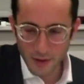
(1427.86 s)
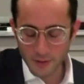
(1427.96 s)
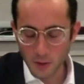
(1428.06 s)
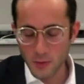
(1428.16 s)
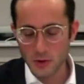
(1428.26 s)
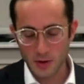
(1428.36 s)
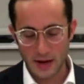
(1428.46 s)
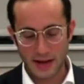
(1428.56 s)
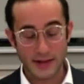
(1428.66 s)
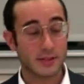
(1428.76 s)
Why are we talking
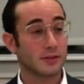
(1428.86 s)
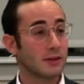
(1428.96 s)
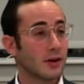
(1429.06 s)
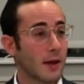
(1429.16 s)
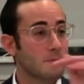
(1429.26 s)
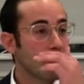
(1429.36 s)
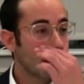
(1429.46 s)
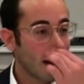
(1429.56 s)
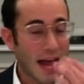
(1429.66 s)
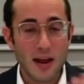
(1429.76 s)
about cats? Okay.
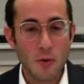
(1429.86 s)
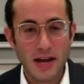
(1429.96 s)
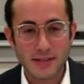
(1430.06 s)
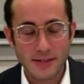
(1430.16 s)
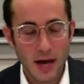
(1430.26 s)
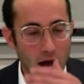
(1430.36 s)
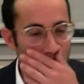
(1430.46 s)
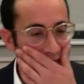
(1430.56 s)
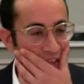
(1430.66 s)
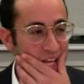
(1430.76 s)
Anyways,
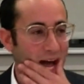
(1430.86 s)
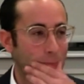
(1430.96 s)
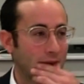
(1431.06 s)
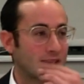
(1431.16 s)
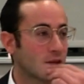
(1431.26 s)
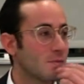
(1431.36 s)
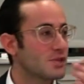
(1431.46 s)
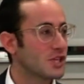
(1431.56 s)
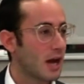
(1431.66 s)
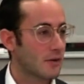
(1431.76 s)
on the topic, so
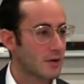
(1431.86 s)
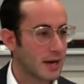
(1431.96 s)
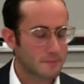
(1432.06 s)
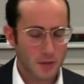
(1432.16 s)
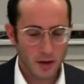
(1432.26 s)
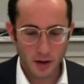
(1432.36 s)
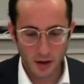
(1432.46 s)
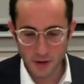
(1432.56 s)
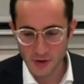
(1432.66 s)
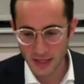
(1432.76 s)
Mashiach, right?
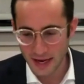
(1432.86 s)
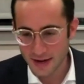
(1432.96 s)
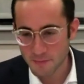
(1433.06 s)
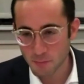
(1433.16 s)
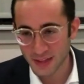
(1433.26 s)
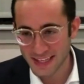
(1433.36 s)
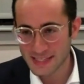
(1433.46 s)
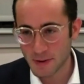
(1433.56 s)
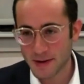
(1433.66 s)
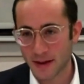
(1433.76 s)
Unrelated, but let's
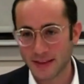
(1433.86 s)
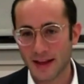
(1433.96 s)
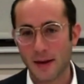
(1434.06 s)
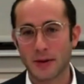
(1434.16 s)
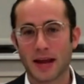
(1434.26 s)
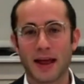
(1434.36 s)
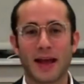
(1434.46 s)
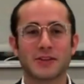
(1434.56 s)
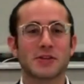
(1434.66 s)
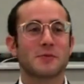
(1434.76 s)
speak about the topic at
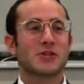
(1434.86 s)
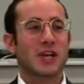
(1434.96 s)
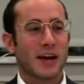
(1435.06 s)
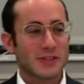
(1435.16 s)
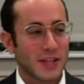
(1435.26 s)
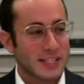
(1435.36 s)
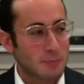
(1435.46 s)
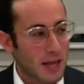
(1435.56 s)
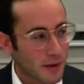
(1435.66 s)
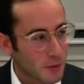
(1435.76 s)
hand. So the Mashiach. So let's
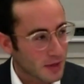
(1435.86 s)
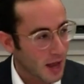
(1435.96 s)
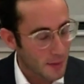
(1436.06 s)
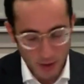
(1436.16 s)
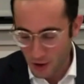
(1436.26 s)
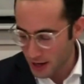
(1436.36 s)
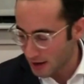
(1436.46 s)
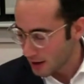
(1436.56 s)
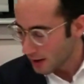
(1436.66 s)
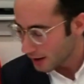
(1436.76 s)
begin with the topic,
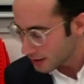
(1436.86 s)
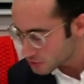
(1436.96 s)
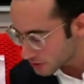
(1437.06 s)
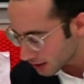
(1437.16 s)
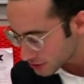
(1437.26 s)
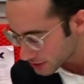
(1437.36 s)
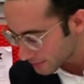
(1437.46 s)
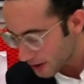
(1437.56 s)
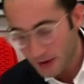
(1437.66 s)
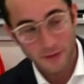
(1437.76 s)
okay? Introduction.
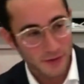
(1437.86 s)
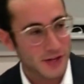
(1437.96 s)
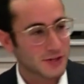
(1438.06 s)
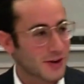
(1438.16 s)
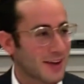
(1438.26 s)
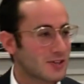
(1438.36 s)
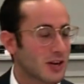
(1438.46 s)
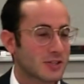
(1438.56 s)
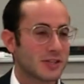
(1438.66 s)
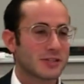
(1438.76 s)
Okay, finish. Okay,
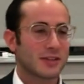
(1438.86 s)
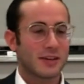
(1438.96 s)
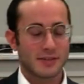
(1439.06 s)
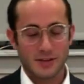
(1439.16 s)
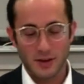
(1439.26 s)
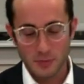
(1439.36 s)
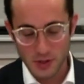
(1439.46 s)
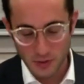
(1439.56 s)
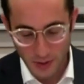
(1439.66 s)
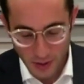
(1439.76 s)
introduction is
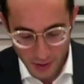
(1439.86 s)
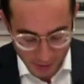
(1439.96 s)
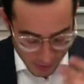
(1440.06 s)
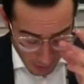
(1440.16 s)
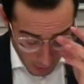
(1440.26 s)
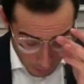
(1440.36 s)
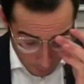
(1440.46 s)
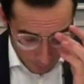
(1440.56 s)
almost over. So,